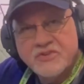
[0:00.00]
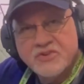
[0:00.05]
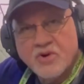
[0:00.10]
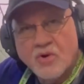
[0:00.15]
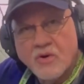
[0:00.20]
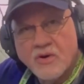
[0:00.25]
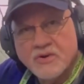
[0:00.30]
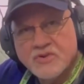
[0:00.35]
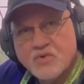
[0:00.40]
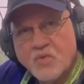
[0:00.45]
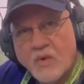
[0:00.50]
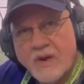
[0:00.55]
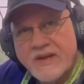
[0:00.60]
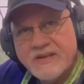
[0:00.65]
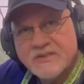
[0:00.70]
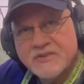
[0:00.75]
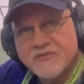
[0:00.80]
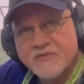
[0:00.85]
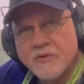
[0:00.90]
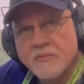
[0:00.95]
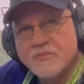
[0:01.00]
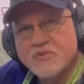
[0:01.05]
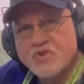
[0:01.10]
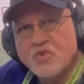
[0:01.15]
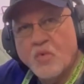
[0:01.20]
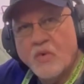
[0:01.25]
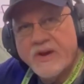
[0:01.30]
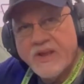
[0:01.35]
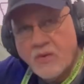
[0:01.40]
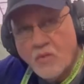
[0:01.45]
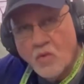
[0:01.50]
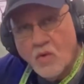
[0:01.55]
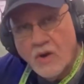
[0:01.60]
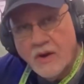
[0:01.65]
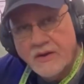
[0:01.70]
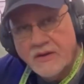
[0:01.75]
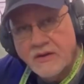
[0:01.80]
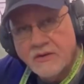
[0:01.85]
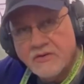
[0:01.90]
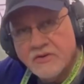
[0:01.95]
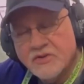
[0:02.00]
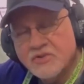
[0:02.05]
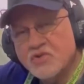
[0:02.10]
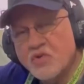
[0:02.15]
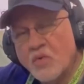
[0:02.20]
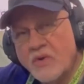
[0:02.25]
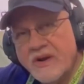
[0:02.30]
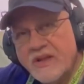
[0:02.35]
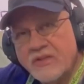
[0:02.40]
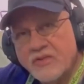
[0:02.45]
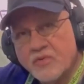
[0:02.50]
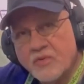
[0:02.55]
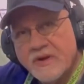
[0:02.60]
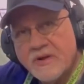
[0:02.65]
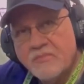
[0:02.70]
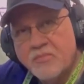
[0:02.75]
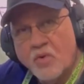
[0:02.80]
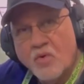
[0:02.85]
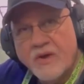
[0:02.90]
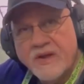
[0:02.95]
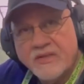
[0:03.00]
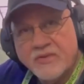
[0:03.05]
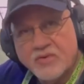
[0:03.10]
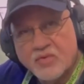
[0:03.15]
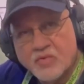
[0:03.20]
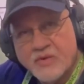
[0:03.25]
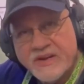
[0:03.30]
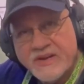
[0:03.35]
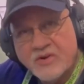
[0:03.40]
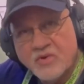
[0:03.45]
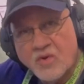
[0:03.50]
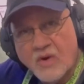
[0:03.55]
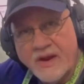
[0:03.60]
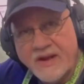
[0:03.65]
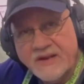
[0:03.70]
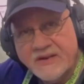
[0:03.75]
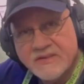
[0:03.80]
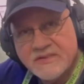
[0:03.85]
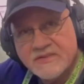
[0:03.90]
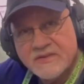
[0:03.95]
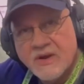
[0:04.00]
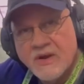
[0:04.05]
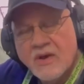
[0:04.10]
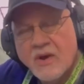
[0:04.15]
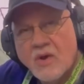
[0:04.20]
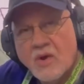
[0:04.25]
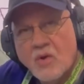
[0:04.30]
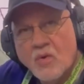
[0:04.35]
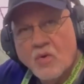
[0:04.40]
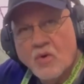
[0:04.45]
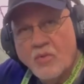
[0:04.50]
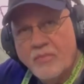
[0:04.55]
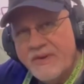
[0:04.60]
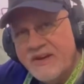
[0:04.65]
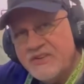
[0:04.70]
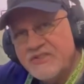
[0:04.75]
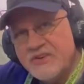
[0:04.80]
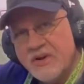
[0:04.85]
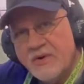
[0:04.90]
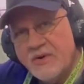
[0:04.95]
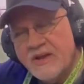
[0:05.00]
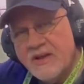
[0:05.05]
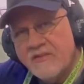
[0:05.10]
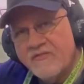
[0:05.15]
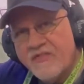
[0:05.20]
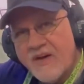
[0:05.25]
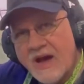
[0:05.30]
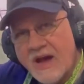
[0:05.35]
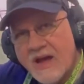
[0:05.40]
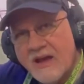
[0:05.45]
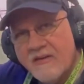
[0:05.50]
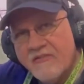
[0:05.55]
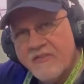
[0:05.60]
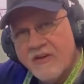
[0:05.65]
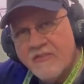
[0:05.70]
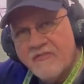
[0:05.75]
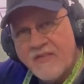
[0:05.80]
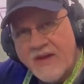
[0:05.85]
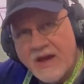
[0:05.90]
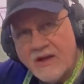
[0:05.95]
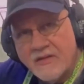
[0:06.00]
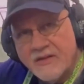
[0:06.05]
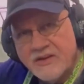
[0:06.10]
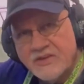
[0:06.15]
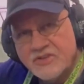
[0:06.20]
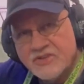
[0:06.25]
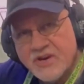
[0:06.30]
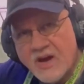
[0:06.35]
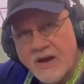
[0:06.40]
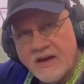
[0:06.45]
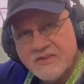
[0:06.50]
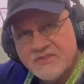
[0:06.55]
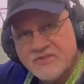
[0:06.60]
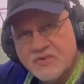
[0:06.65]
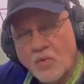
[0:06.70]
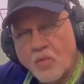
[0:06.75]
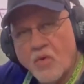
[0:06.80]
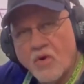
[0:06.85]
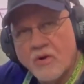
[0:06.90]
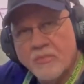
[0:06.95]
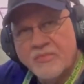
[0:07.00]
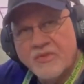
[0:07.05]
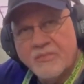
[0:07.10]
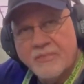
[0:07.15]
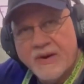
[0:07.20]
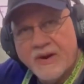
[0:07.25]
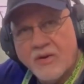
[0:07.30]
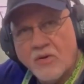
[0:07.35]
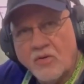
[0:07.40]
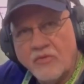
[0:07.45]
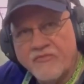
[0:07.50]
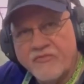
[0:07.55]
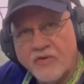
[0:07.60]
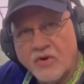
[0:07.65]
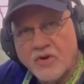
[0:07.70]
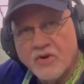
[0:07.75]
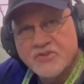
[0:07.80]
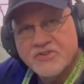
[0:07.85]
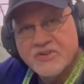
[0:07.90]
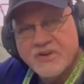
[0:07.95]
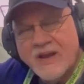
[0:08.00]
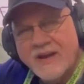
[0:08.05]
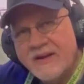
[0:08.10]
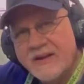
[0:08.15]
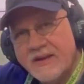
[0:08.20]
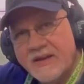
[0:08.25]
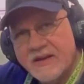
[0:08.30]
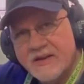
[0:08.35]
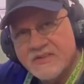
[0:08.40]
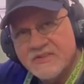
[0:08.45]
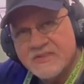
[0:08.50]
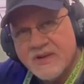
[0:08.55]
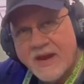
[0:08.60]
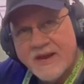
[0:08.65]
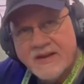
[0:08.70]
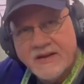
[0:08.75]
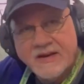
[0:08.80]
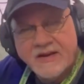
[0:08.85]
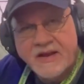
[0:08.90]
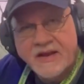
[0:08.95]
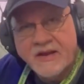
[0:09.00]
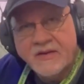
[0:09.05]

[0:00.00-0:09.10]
charge weights from 21 to 23.3 grains we will be shooting five fouling shots to warm the barrel first and to get it sighted.